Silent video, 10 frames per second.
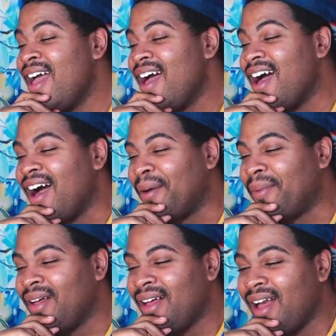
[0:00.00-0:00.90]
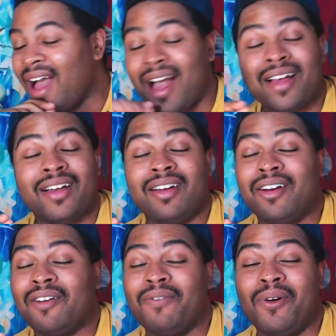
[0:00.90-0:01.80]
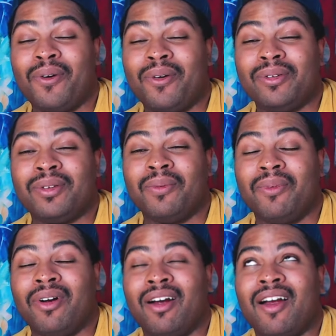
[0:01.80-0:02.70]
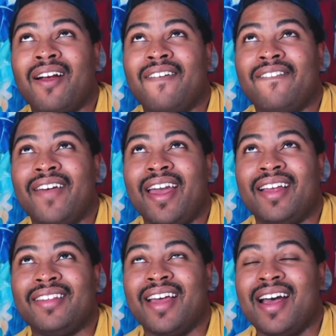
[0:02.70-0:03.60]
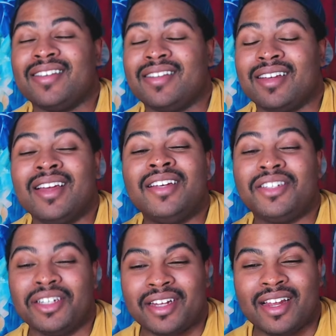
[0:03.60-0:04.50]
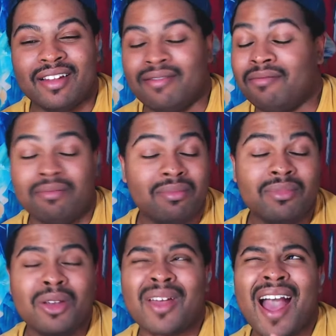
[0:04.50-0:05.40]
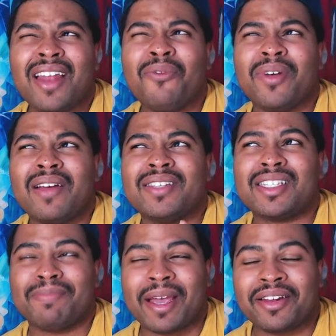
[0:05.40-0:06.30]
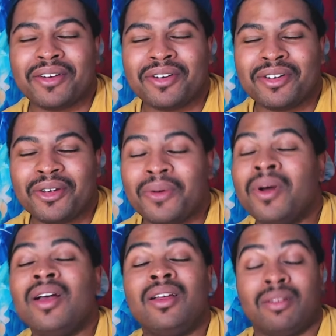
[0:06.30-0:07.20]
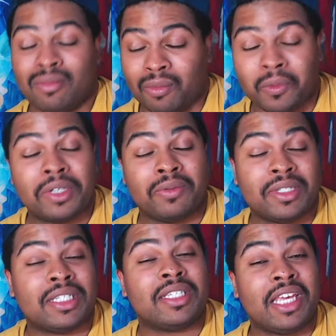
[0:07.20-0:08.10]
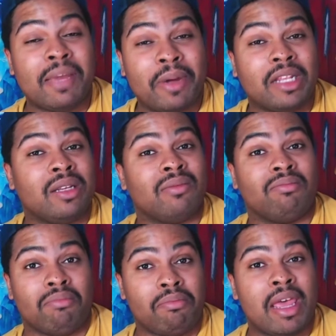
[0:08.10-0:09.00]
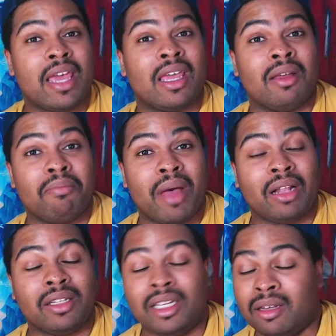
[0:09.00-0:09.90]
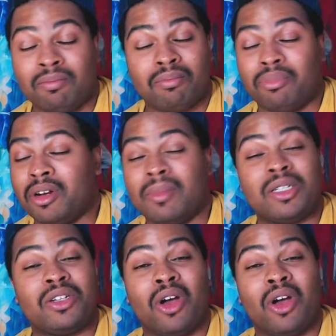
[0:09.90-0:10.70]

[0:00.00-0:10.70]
Her vocals were fantastic. She did do kind of what I was expecting her to do, which was just keep it big, belty, pretty much